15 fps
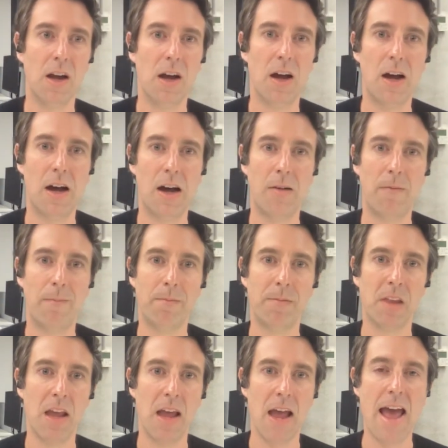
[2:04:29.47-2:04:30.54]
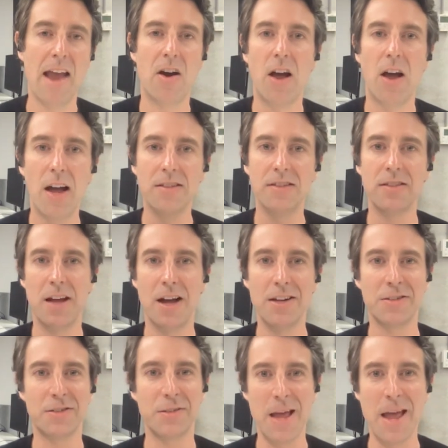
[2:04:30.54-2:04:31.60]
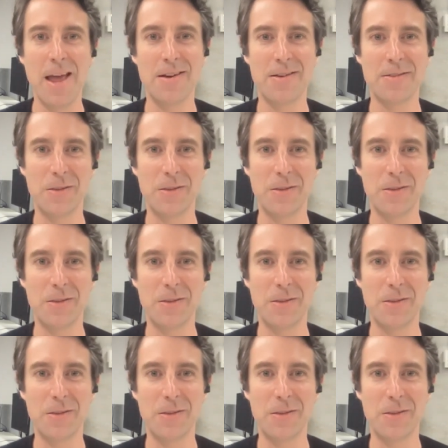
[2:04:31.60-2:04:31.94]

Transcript: And I understand,